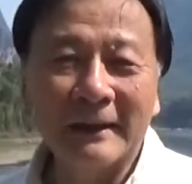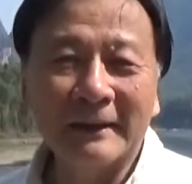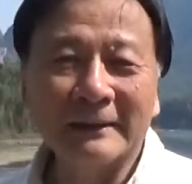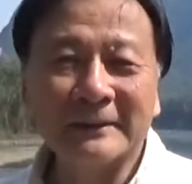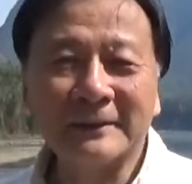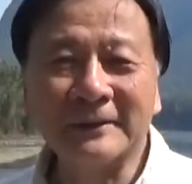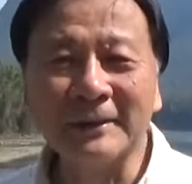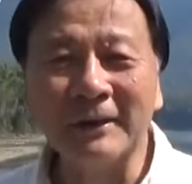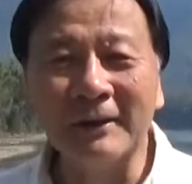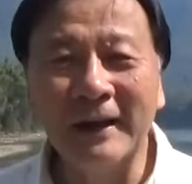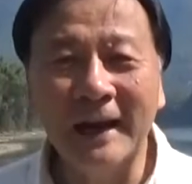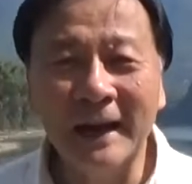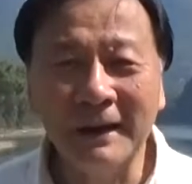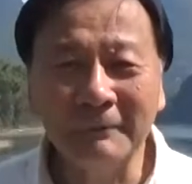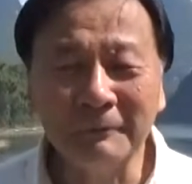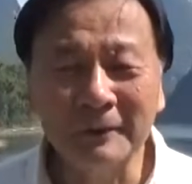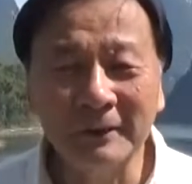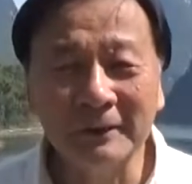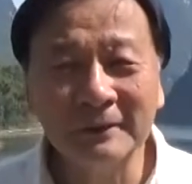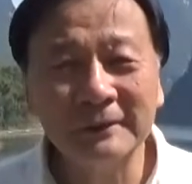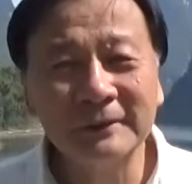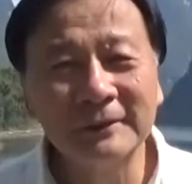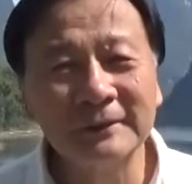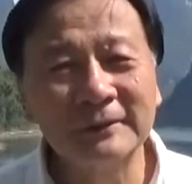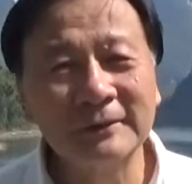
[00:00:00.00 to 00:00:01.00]
So I'm
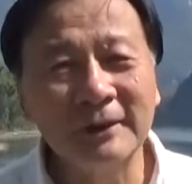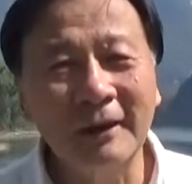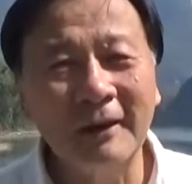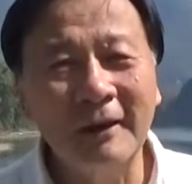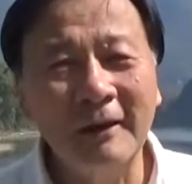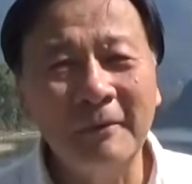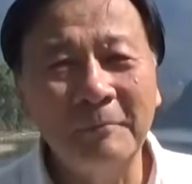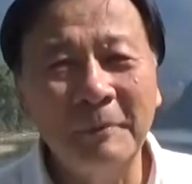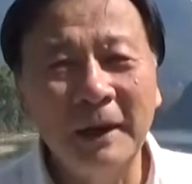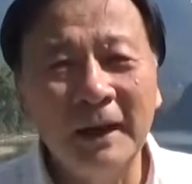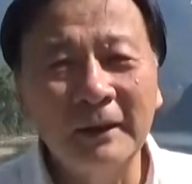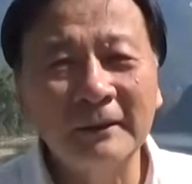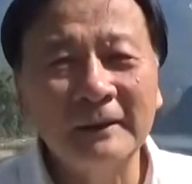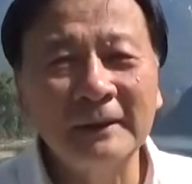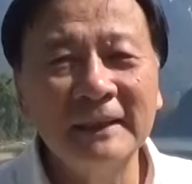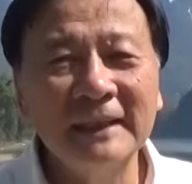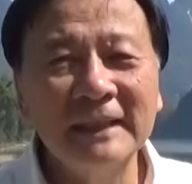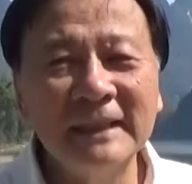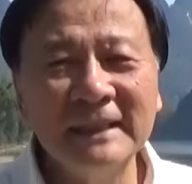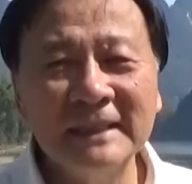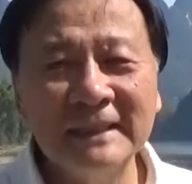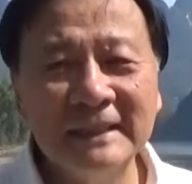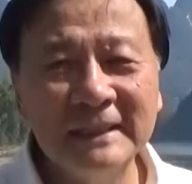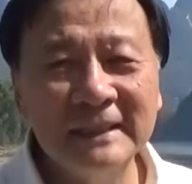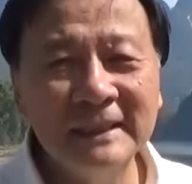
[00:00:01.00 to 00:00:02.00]
going to talk about the
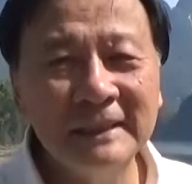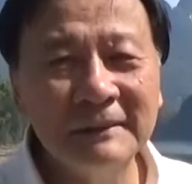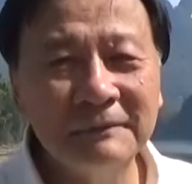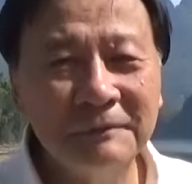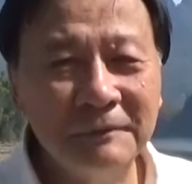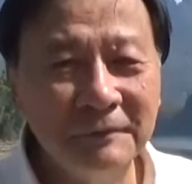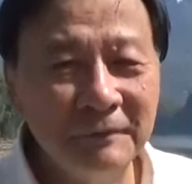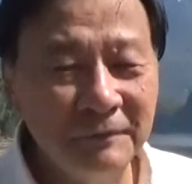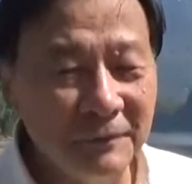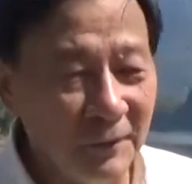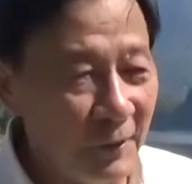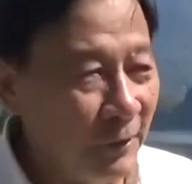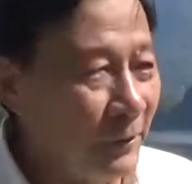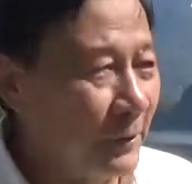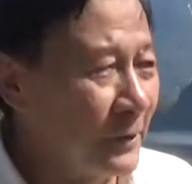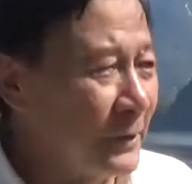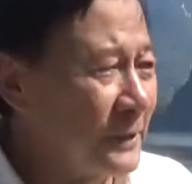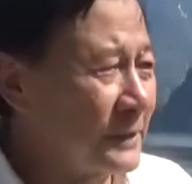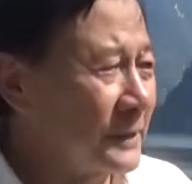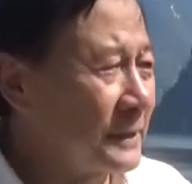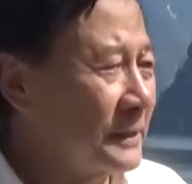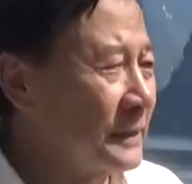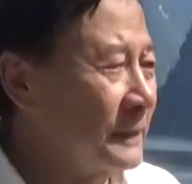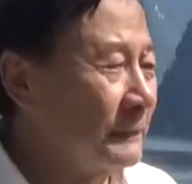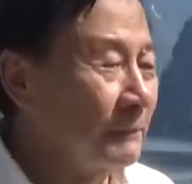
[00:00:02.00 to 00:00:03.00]
easy
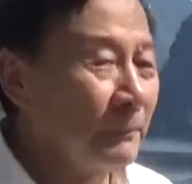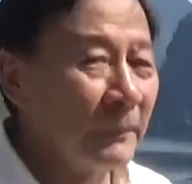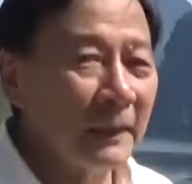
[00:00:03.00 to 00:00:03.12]
first.